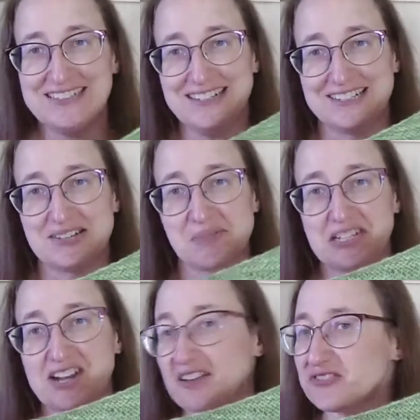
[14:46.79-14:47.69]

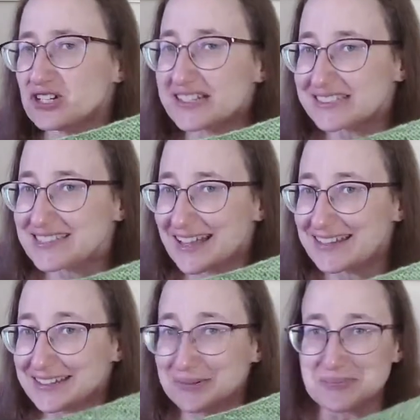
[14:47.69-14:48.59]
Not very
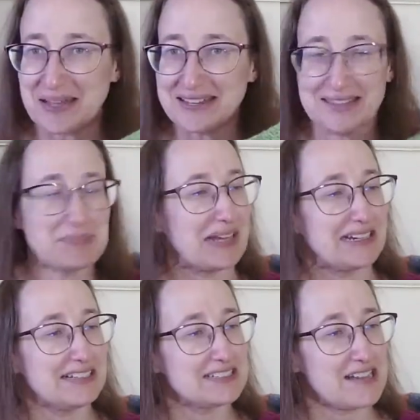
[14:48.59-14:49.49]
exciting, but it
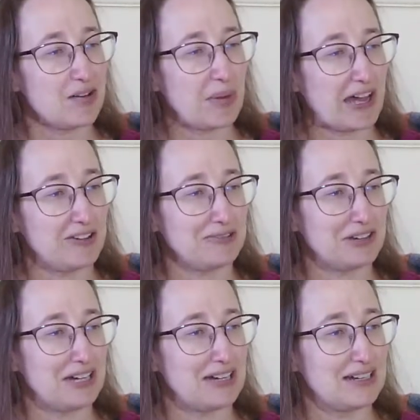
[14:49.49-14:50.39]
is about
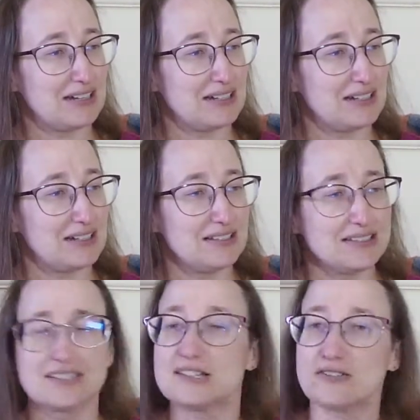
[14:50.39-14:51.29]
a
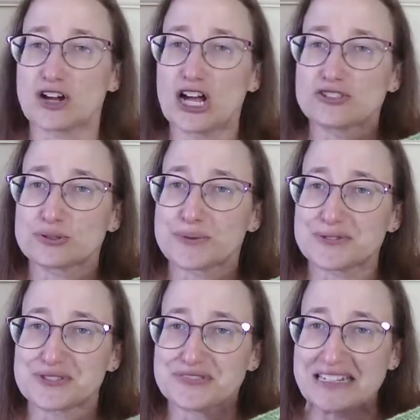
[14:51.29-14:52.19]
little over 100
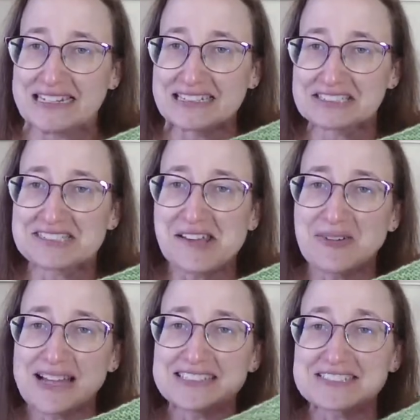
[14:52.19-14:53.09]
rows of knitting.
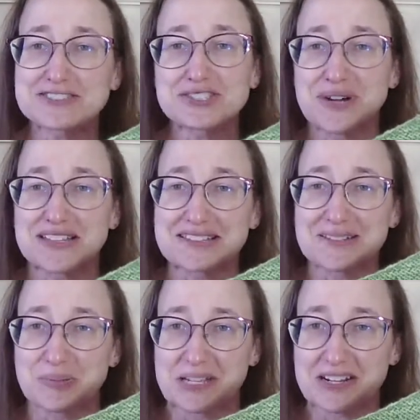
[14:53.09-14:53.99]
So I did do a
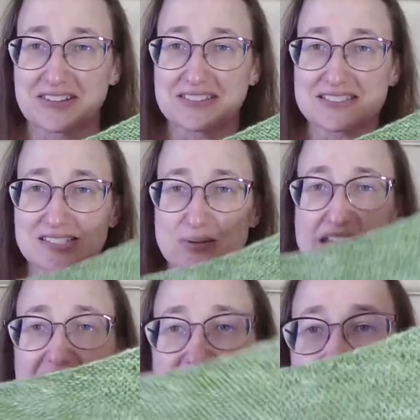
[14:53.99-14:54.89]
little bit on this
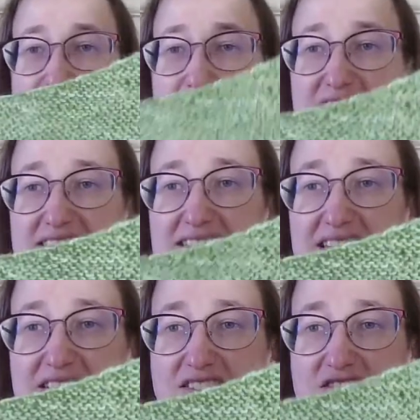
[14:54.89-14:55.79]
weekend, and you can
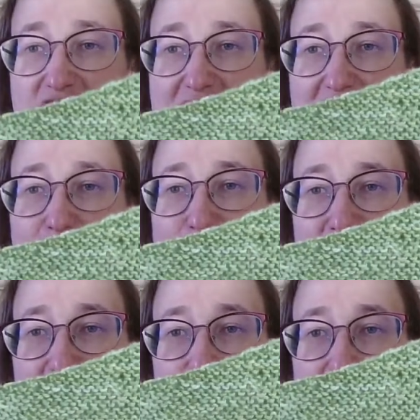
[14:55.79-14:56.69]
see it is just a
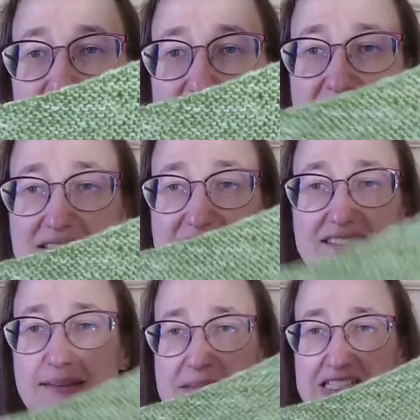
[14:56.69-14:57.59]
really, really nice
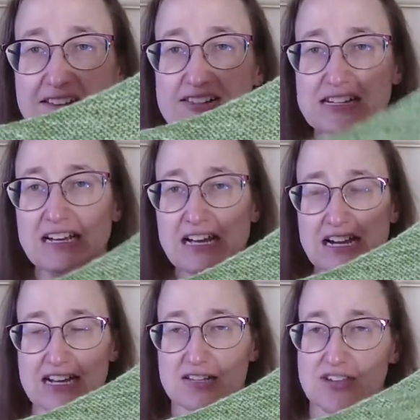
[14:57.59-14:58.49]
semi-solid,
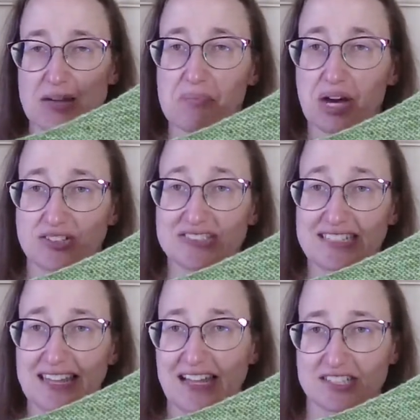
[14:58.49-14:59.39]
kind of a mottled
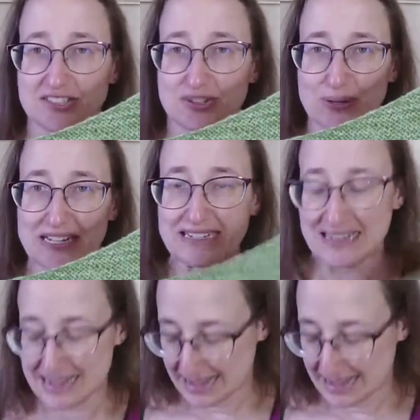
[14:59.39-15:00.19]
cactus green.